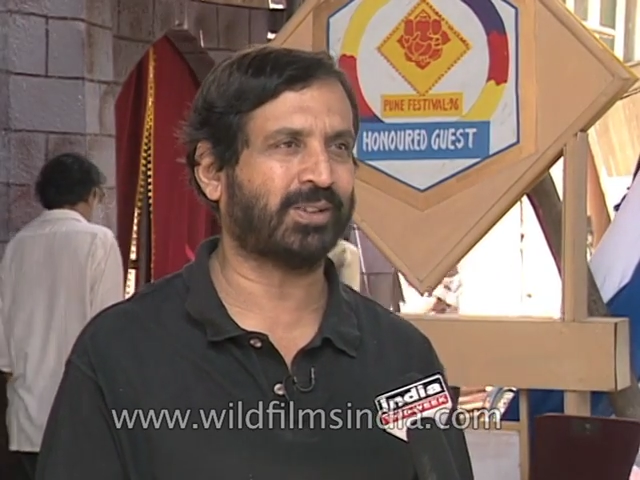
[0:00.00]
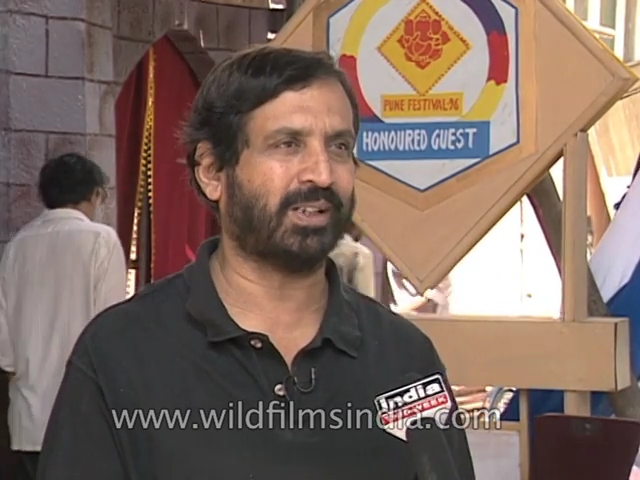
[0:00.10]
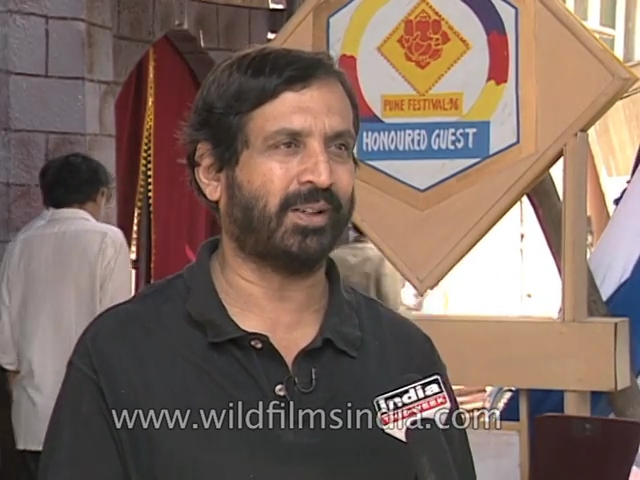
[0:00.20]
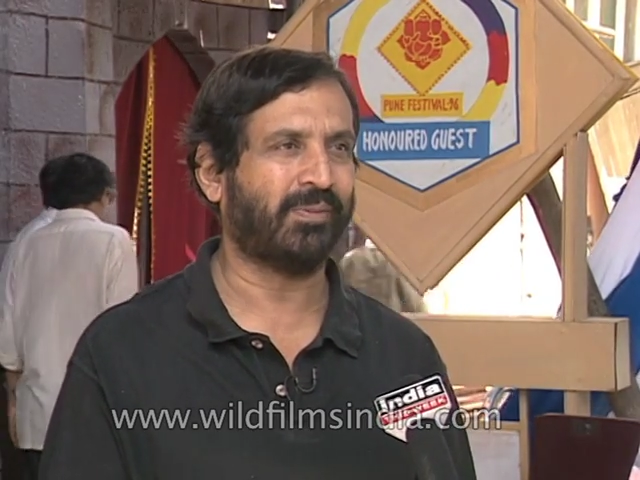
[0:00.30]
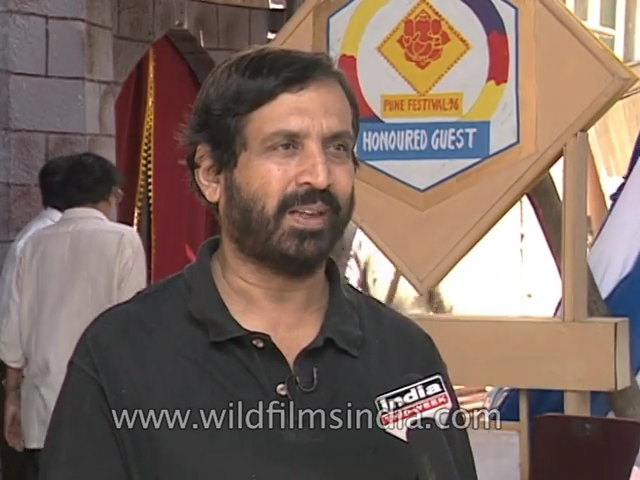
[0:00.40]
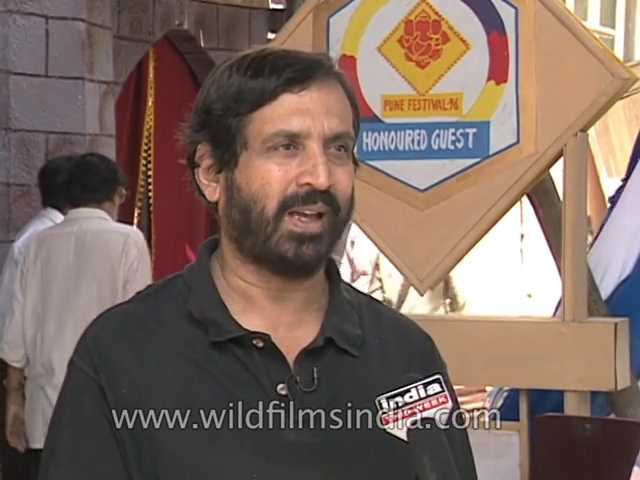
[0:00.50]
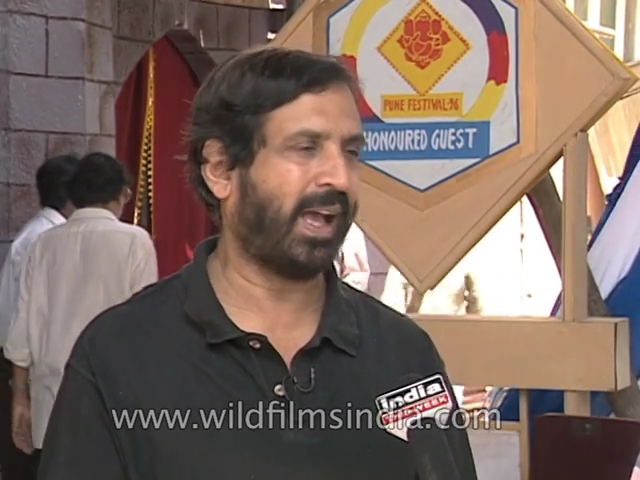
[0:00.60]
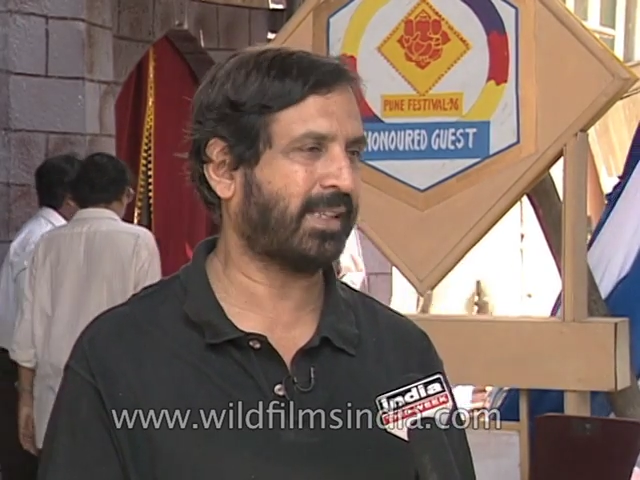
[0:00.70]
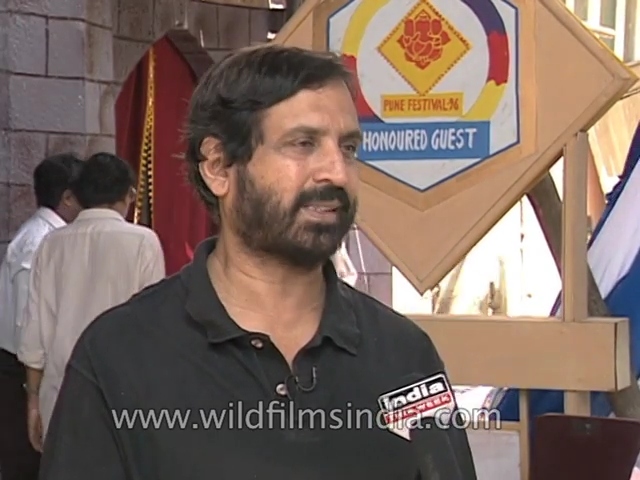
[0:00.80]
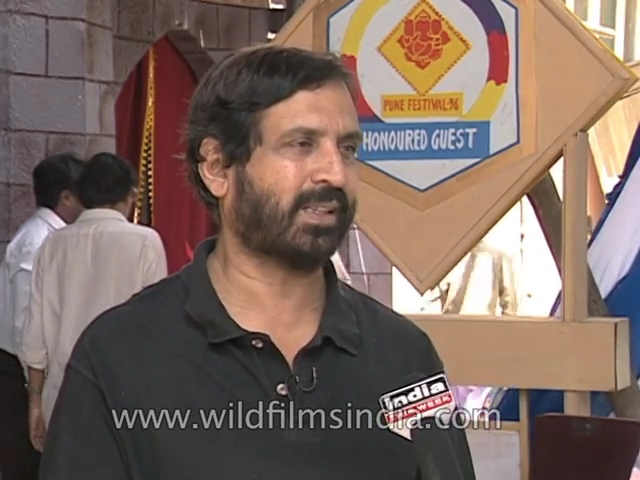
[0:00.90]
Uh,
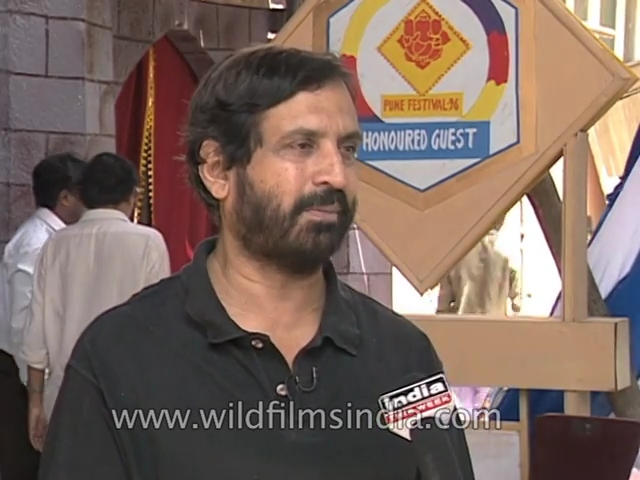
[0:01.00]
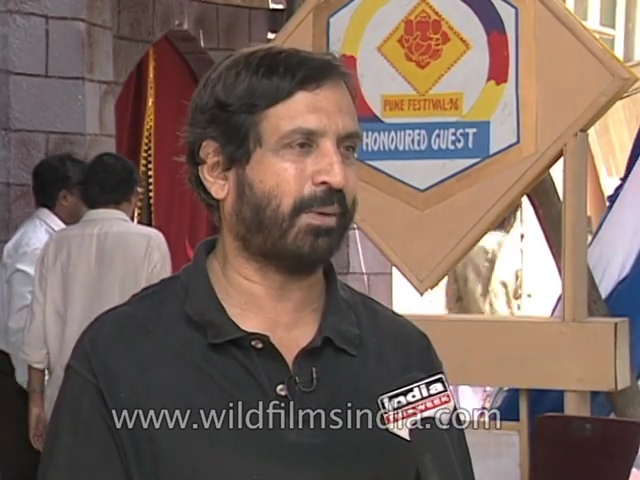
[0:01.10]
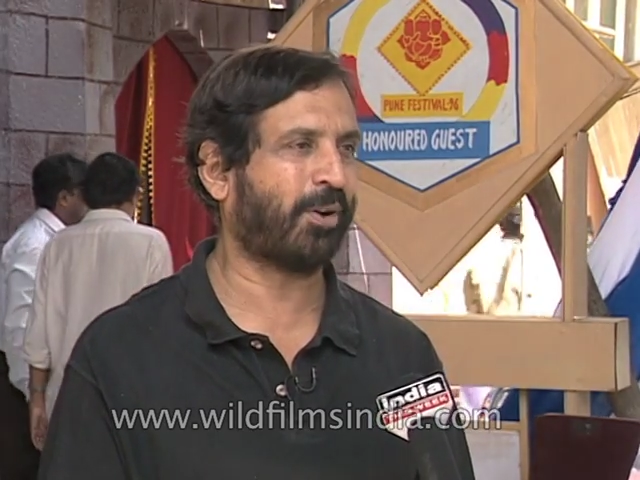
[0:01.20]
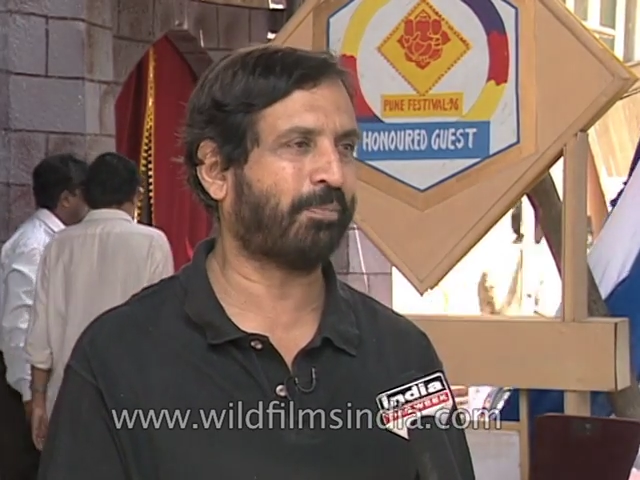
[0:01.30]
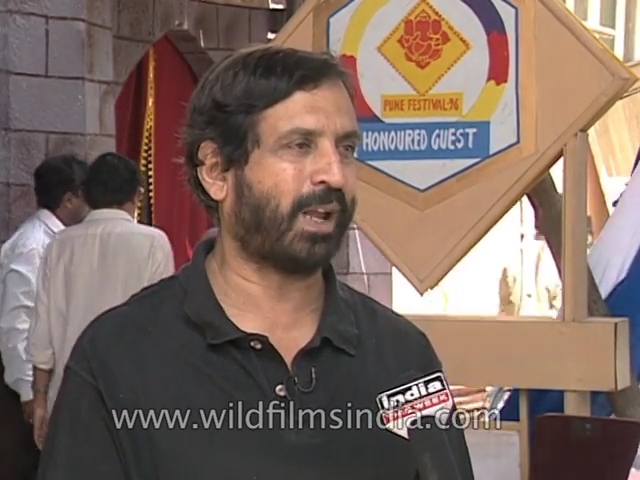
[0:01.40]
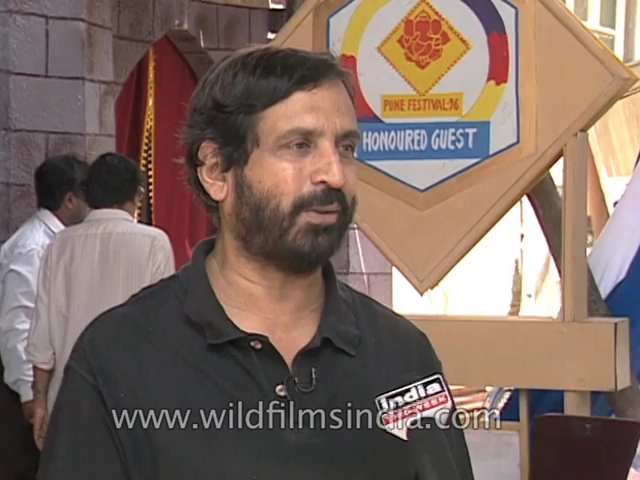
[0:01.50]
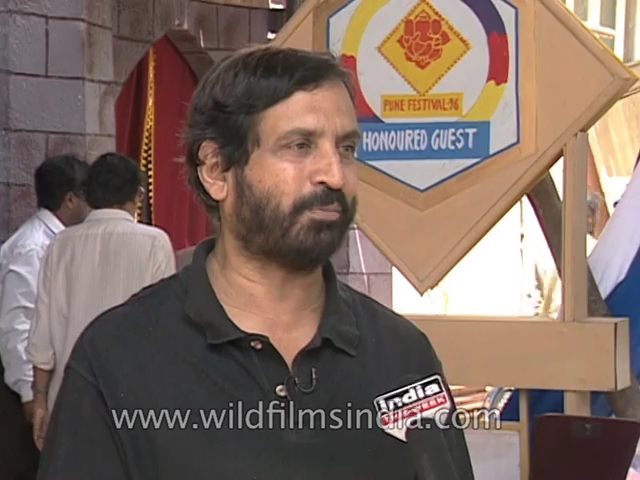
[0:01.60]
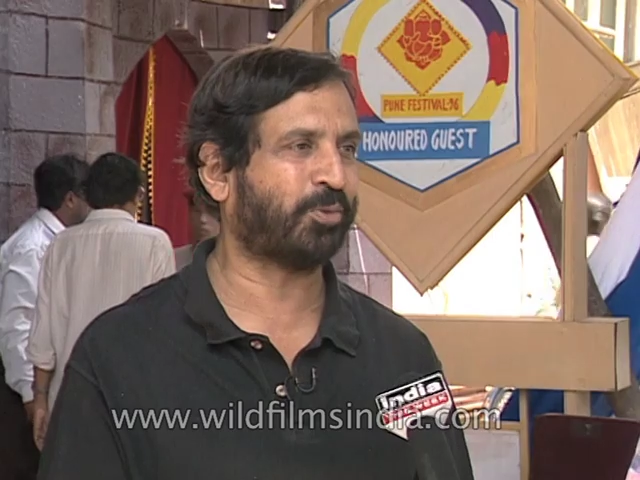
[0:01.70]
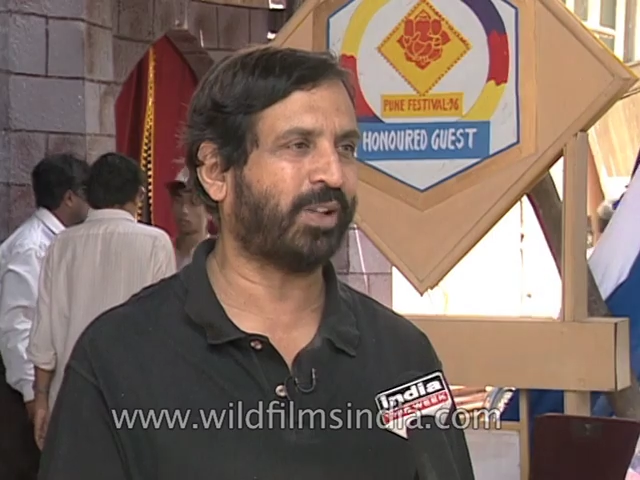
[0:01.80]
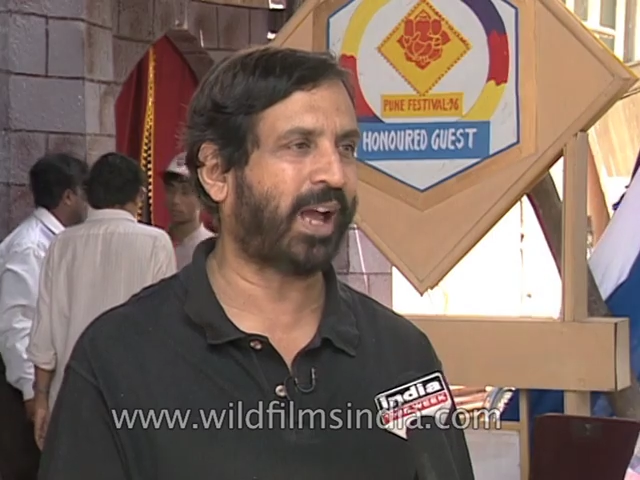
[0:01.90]
as the member of
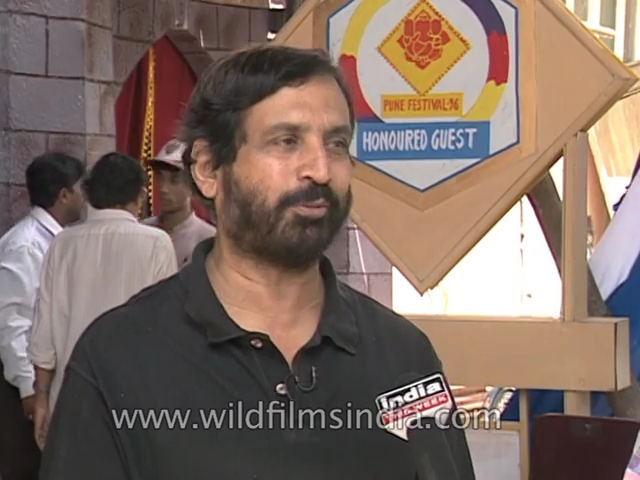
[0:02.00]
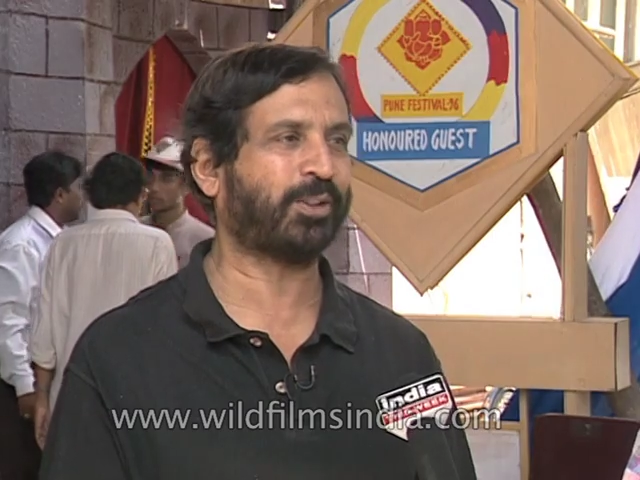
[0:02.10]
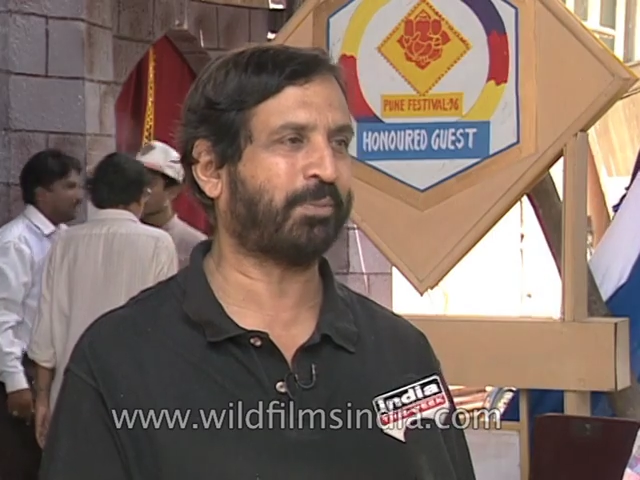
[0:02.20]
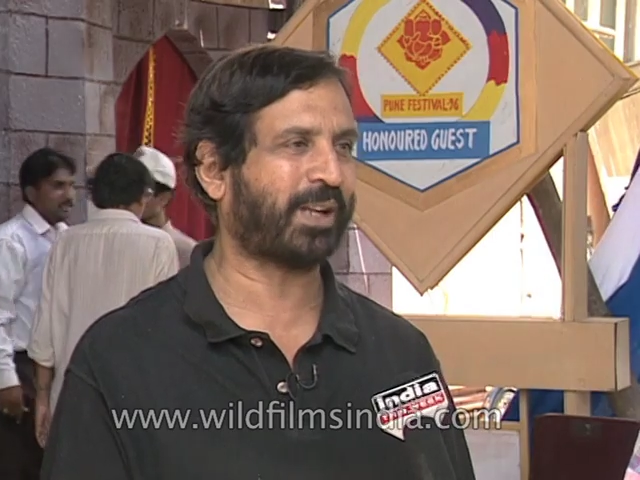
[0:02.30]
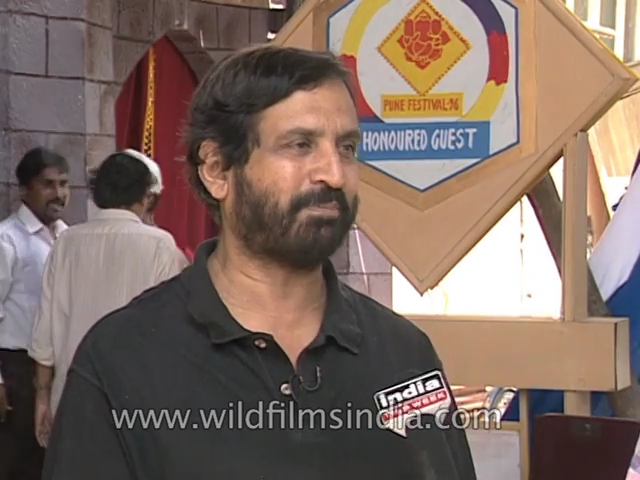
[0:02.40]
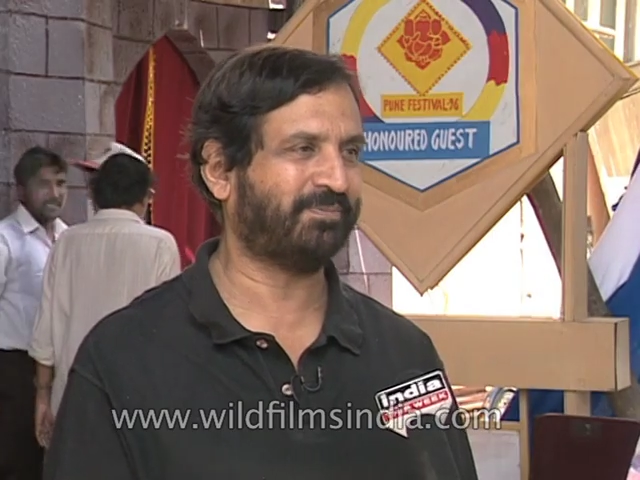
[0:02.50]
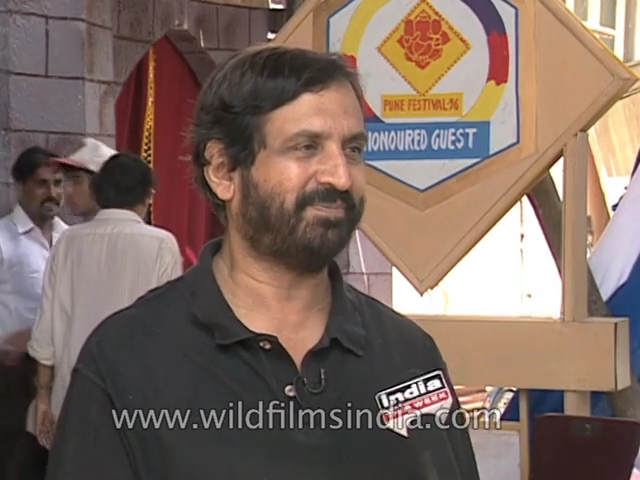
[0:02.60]
parliament Pune, I have to keep it up.